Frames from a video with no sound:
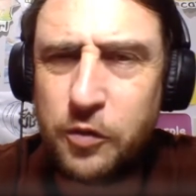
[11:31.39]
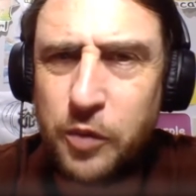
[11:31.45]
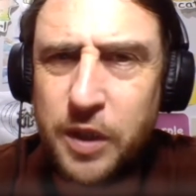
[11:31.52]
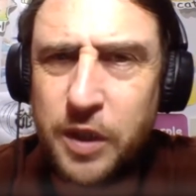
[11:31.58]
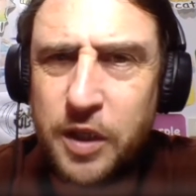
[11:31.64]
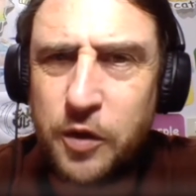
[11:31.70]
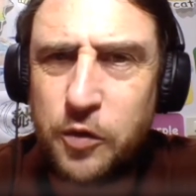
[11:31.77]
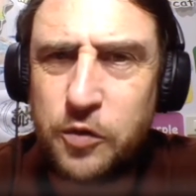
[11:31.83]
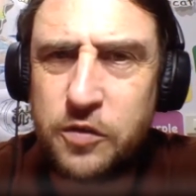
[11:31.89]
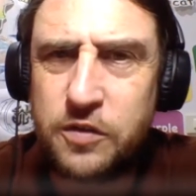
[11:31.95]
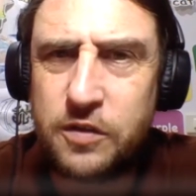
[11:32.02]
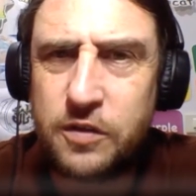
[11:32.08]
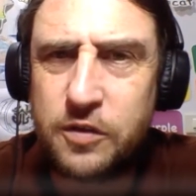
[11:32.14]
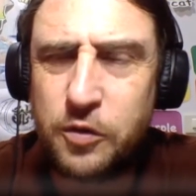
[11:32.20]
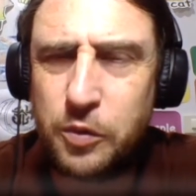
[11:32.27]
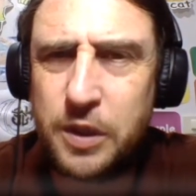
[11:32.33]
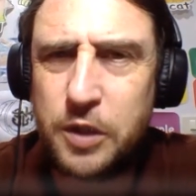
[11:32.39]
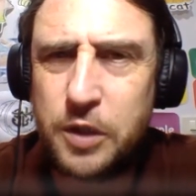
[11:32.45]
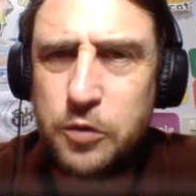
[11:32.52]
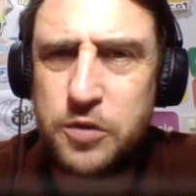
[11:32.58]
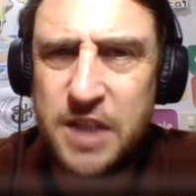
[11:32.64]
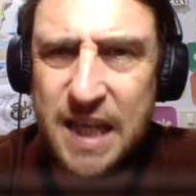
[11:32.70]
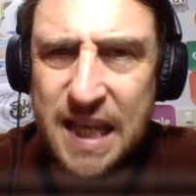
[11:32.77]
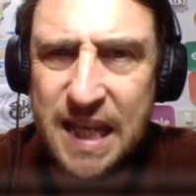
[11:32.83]
we use? Do we use
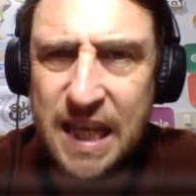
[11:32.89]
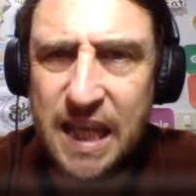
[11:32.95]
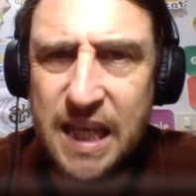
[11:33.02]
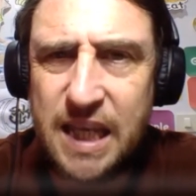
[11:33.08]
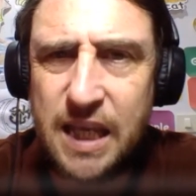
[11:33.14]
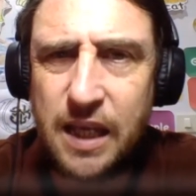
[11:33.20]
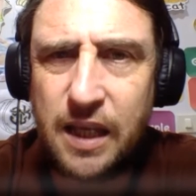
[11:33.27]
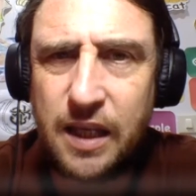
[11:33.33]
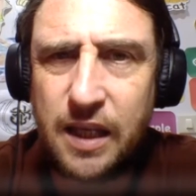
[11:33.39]
he?